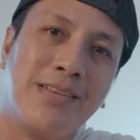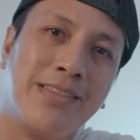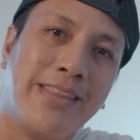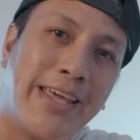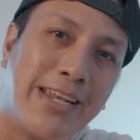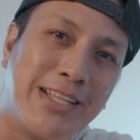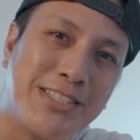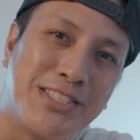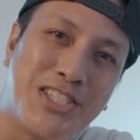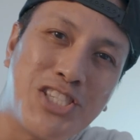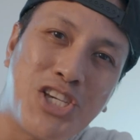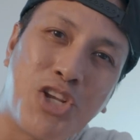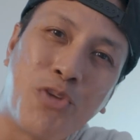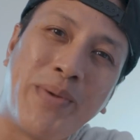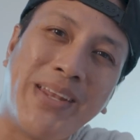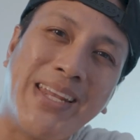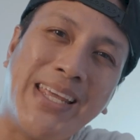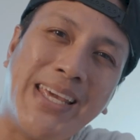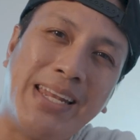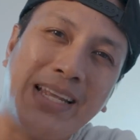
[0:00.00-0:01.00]
Ladies and
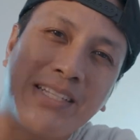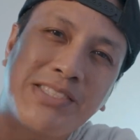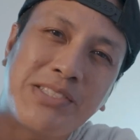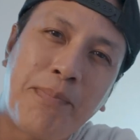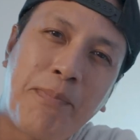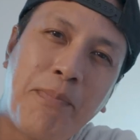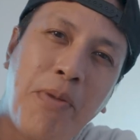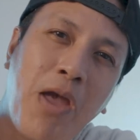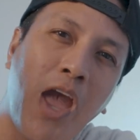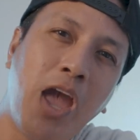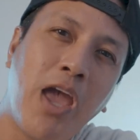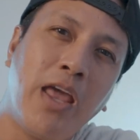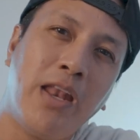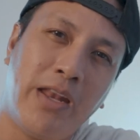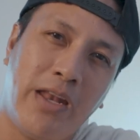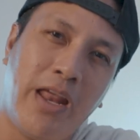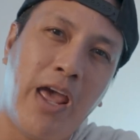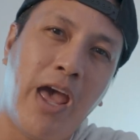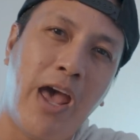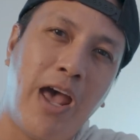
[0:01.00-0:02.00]
gentlemen, it is a pain
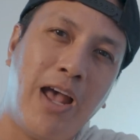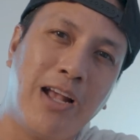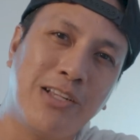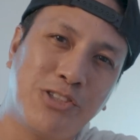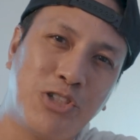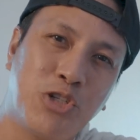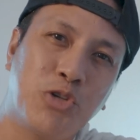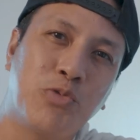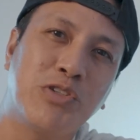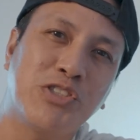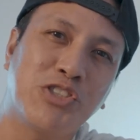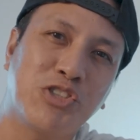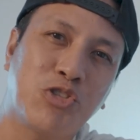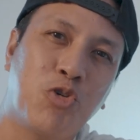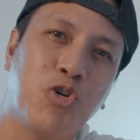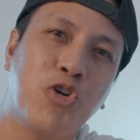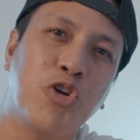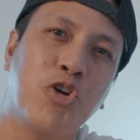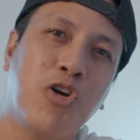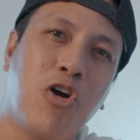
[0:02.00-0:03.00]
in the ass to
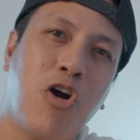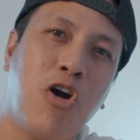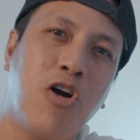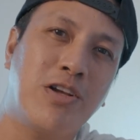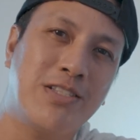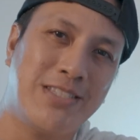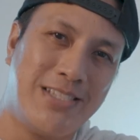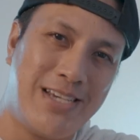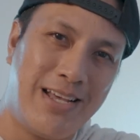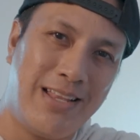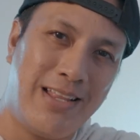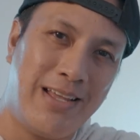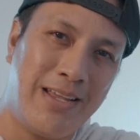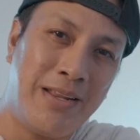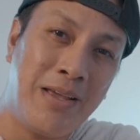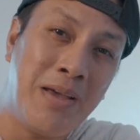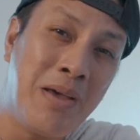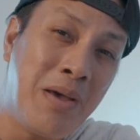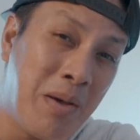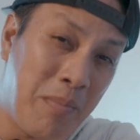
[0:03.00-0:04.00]
restore your car in Thailand.
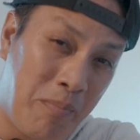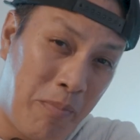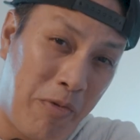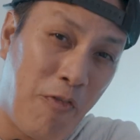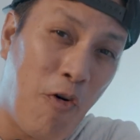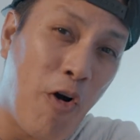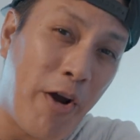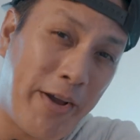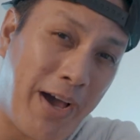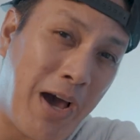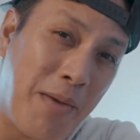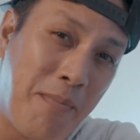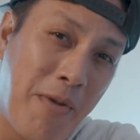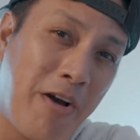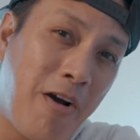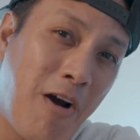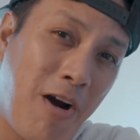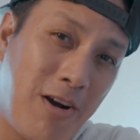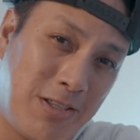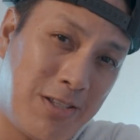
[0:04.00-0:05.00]
Before I got my
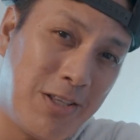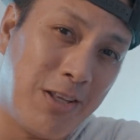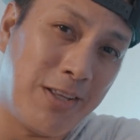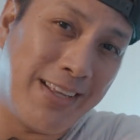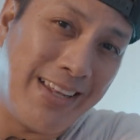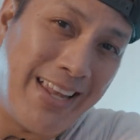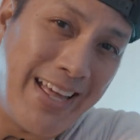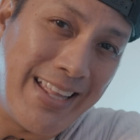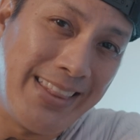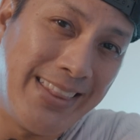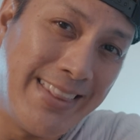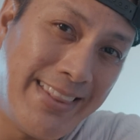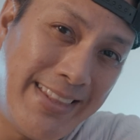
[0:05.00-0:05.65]
car to looking like